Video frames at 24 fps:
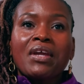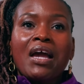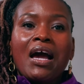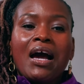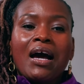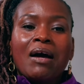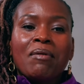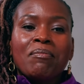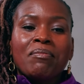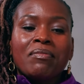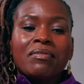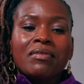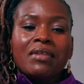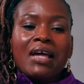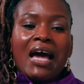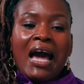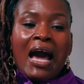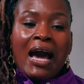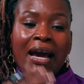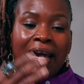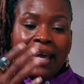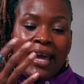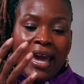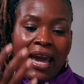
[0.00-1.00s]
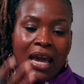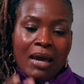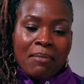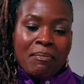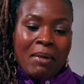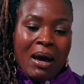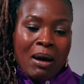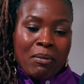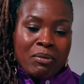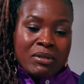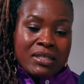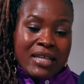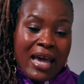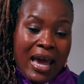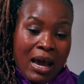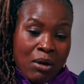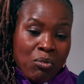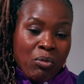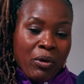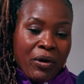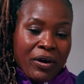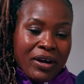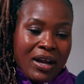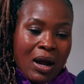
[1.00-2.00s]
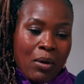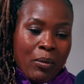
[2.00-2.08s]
I was at work.